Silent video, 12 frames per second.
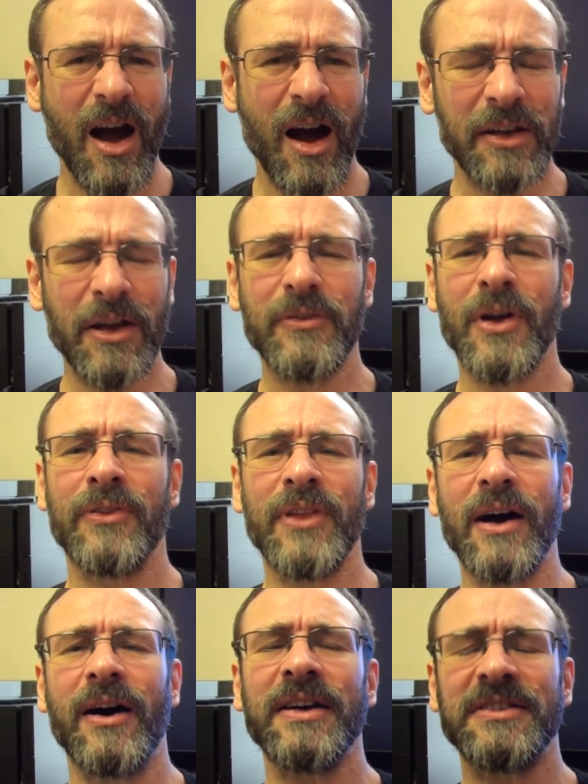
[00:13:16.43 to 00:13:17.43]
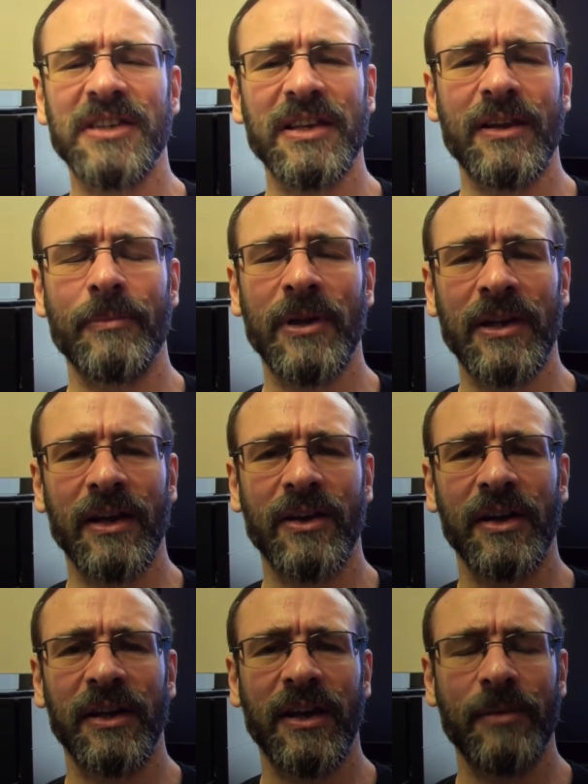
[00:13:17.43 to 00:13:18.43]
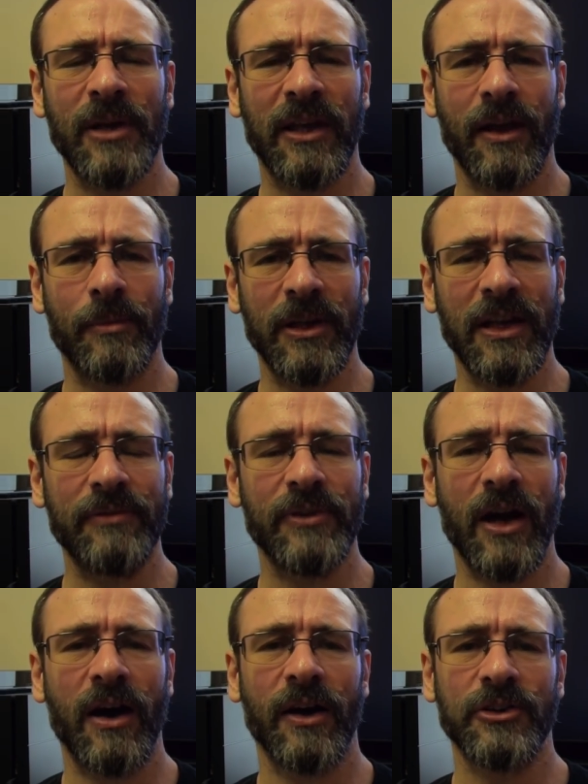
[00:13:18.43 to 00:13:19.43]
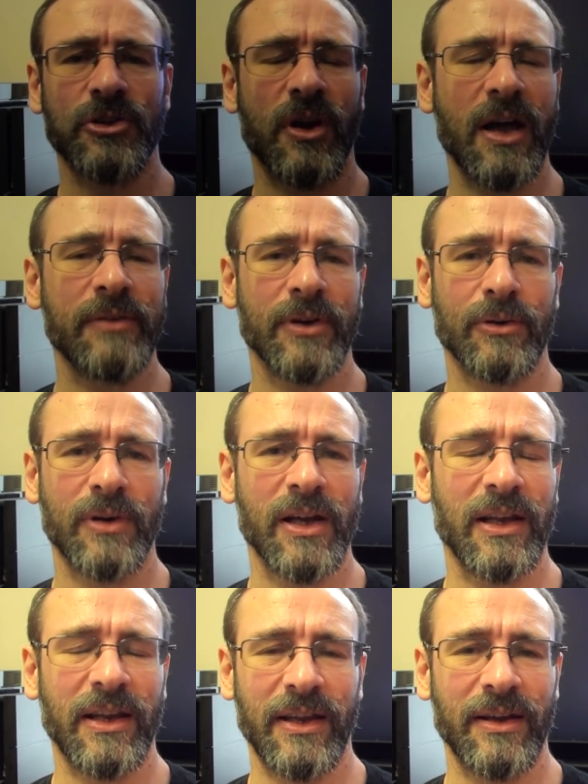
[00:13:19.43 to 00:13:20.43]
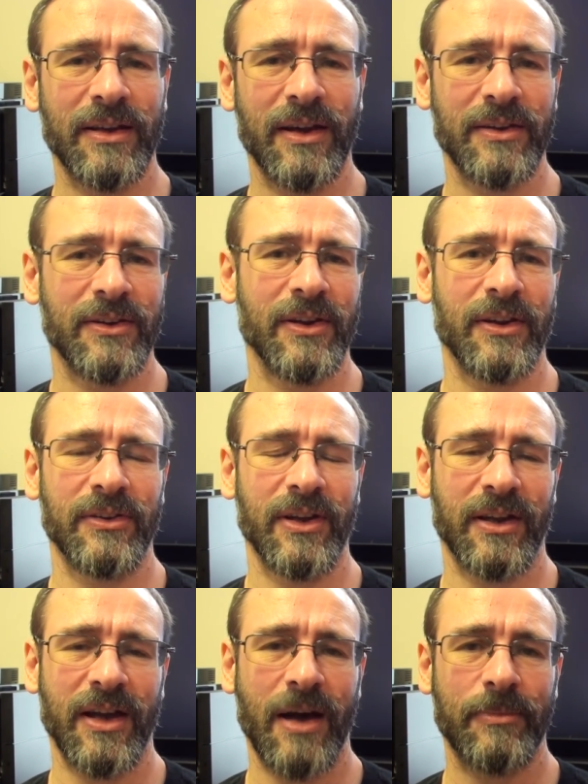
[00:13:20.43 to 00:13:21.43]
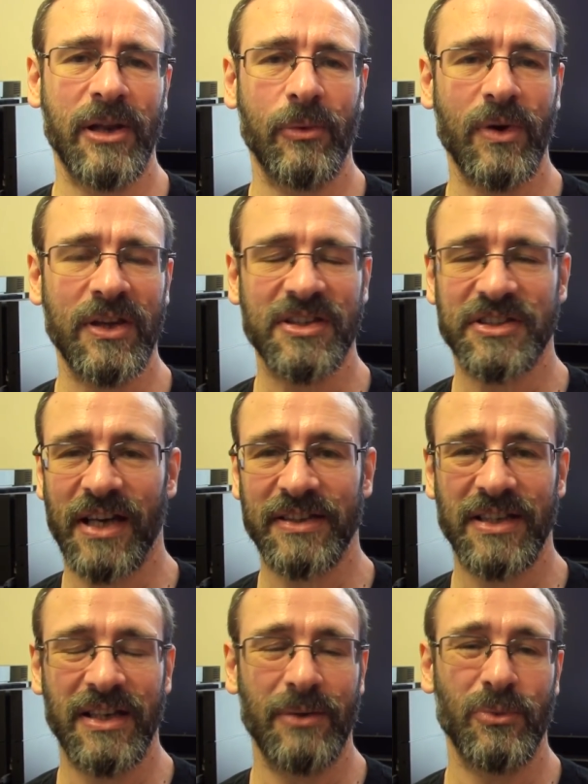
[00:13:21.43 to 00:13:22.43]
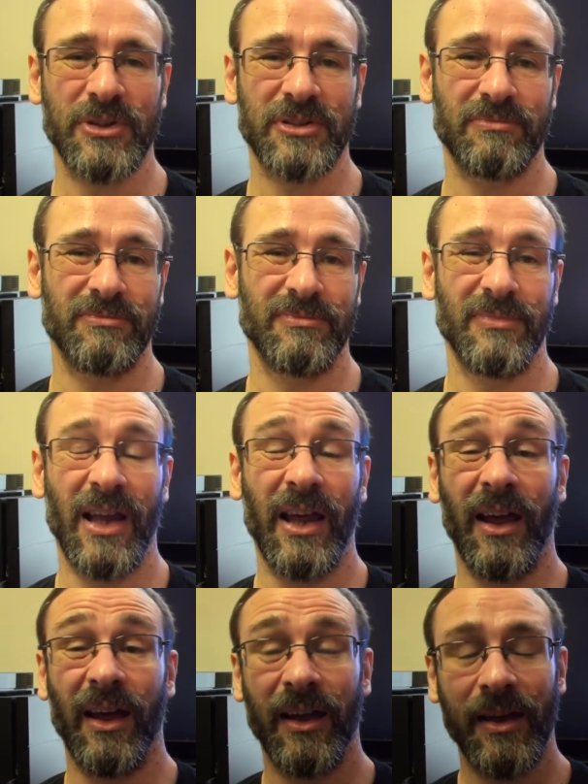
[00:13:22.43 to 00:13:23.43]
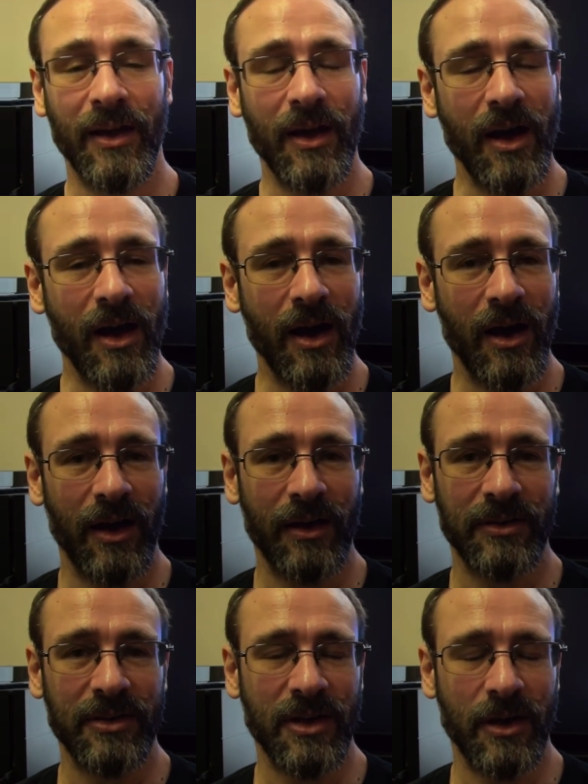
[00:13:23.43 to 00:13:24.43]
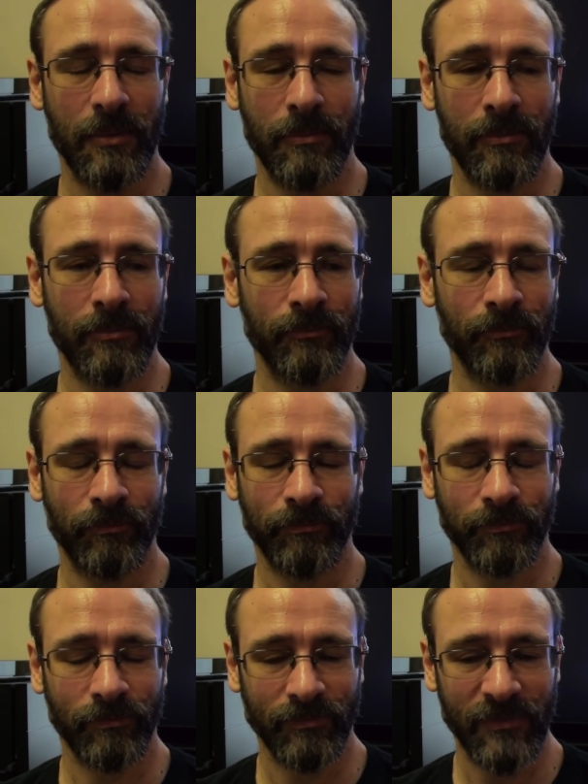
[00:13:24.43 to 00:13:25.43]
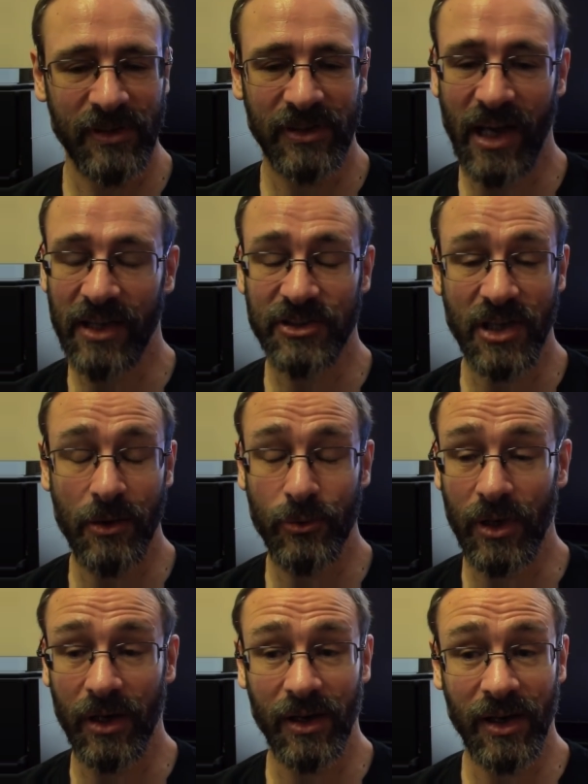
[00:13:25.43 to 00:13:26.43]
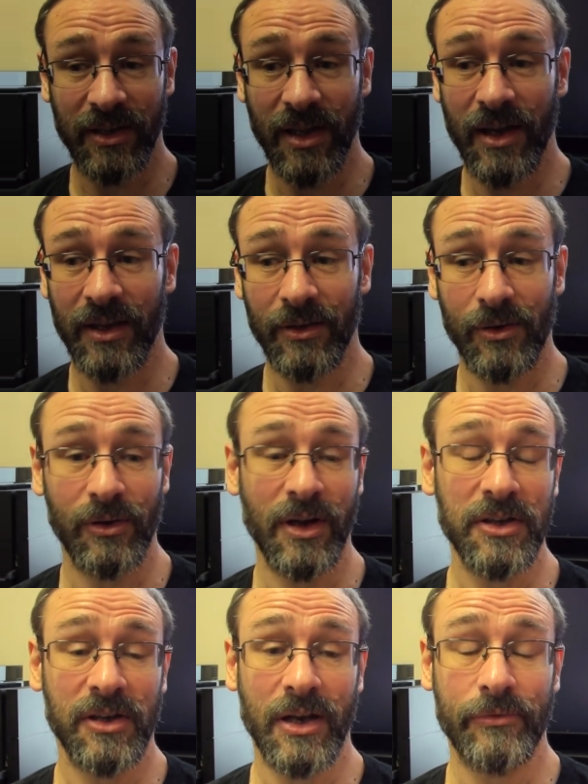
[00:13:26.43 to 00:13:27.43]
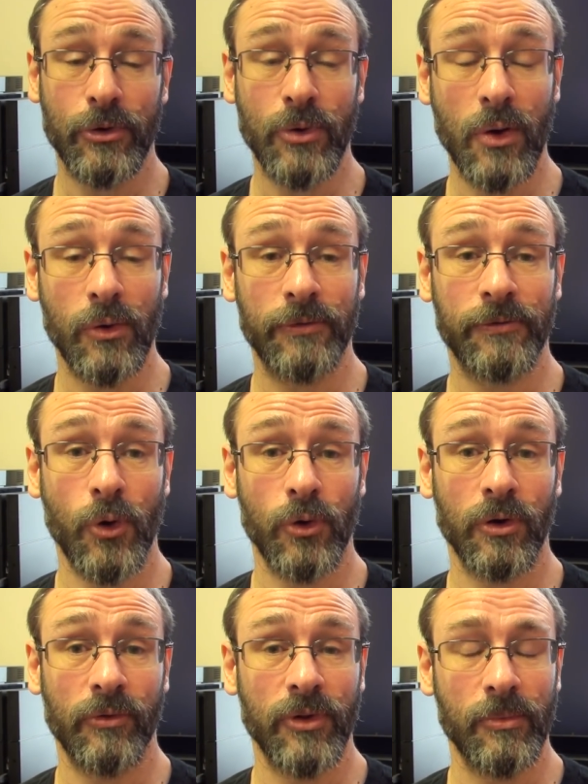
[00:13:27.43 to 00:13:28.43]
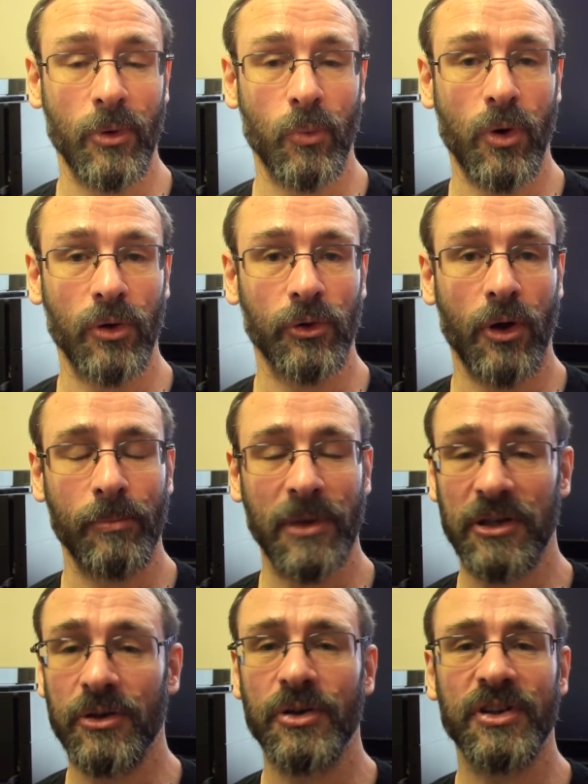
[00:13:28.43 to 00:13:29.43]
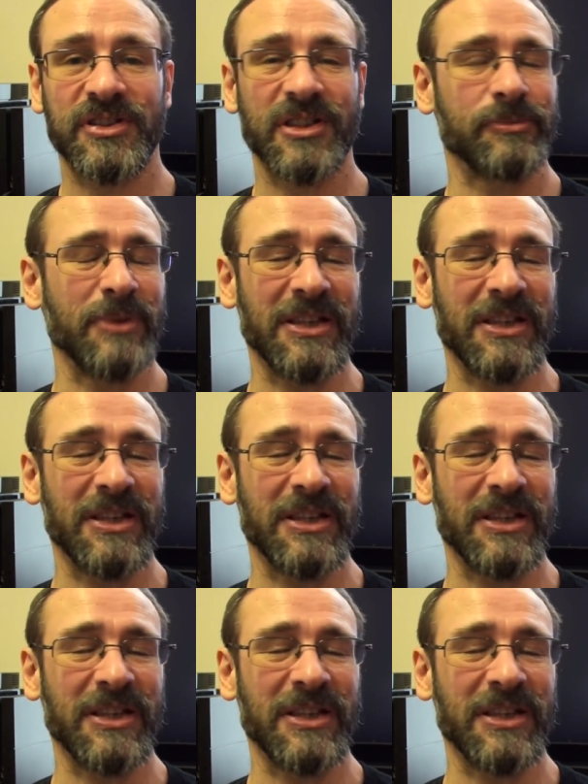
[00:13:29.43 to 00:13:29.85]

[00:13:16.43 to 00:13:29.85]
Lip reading: I don't know, that I see them and they're kind of gimmicky. I mean, even Hard Driving, really, the cabinet where you sat in it was meh. And Daytona, again, alright, you could have a row of 4 of them and whatnot, but you could have just